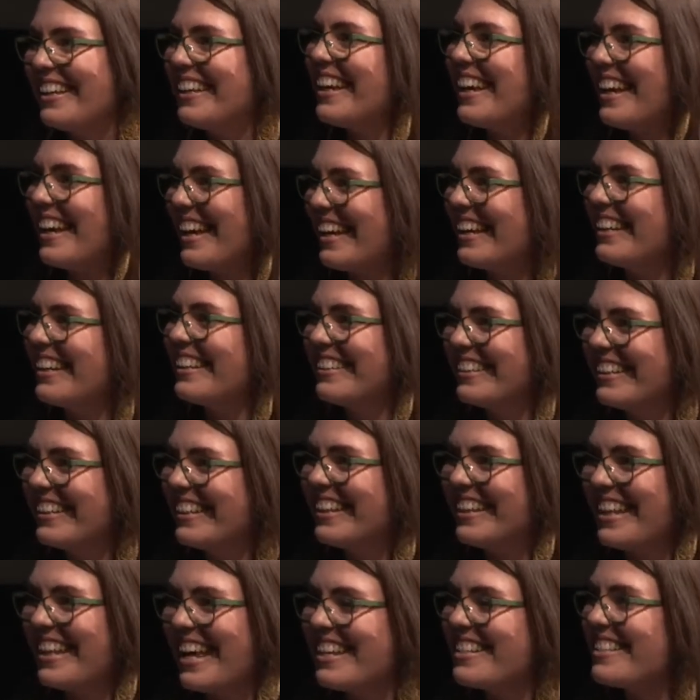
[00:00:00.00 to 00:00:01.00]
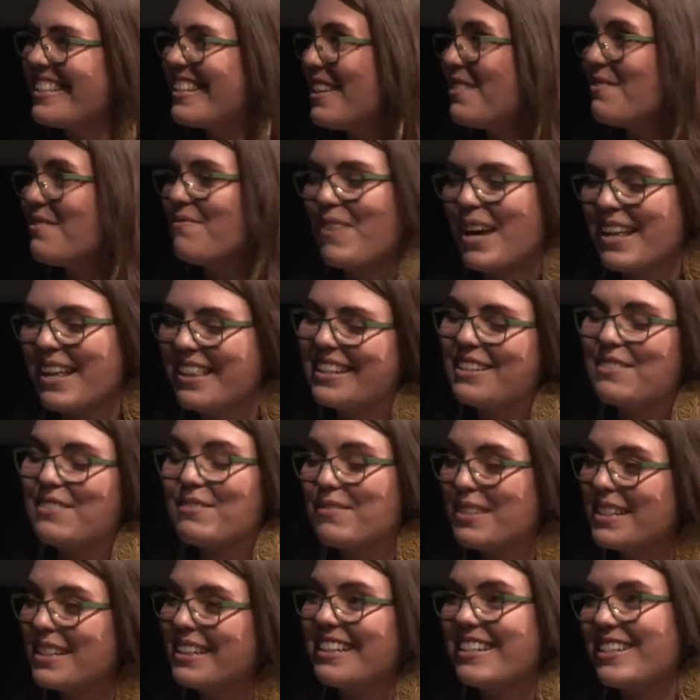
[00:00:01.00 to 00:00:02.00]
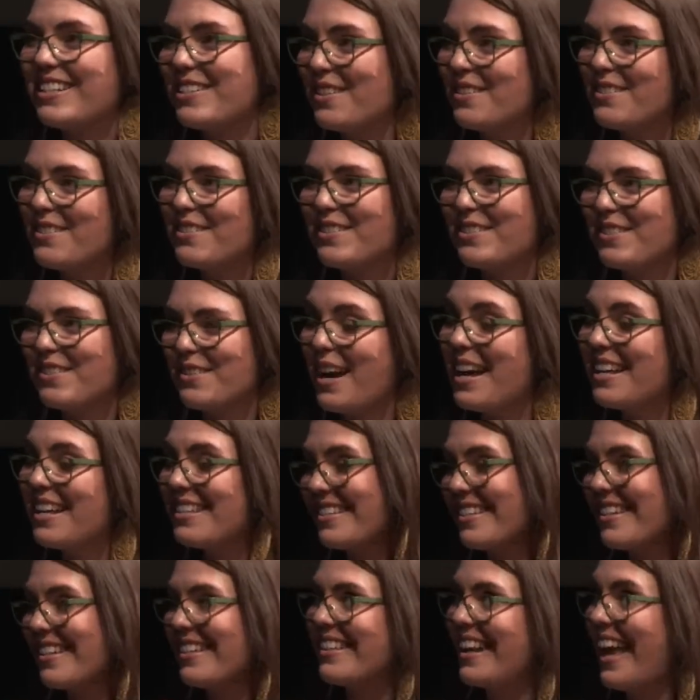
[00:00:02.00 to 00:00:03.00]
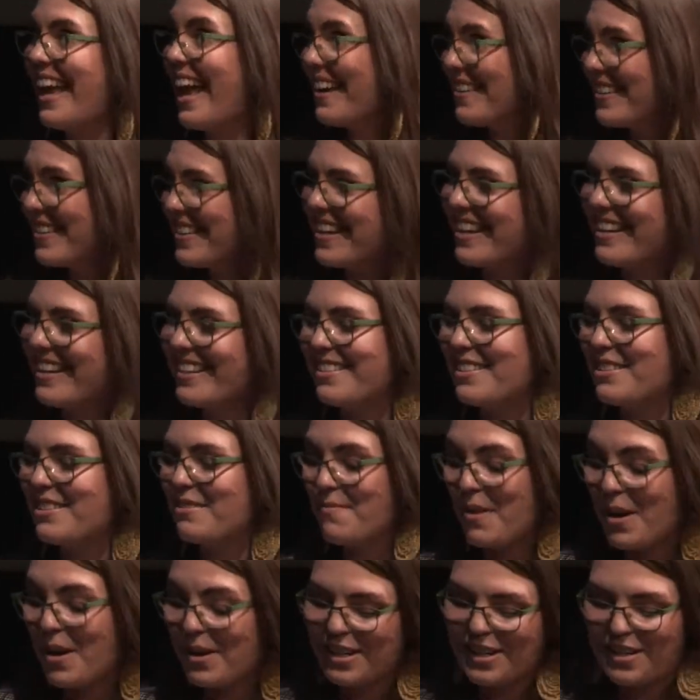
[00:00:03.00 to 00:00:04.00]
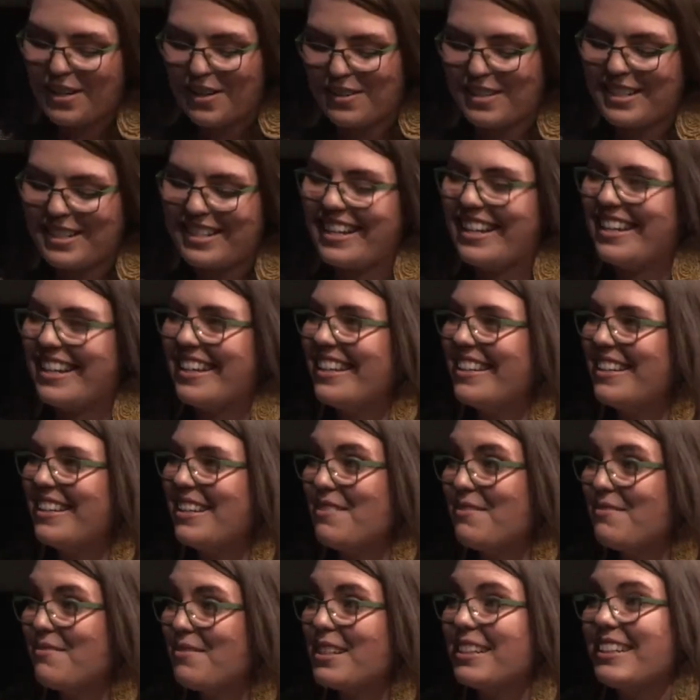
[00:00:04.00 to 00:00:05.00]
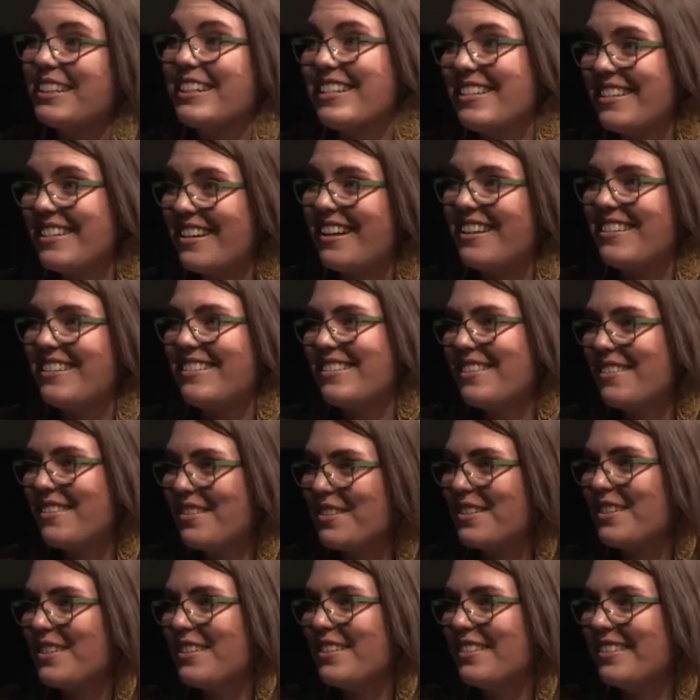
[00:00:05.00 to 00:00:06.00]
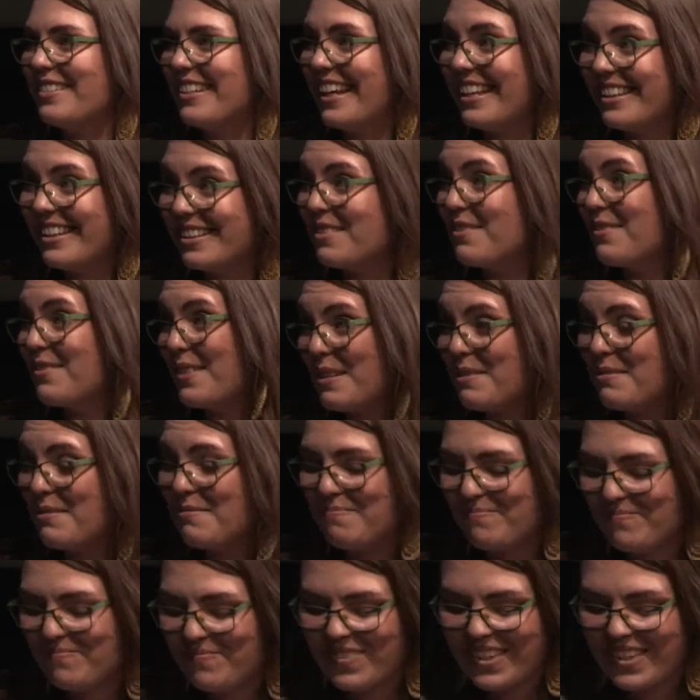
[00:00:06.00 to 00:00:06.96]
Yeah, and that's it, I think it really shows through. As an outsider to Māori culture, it really shines through in the film.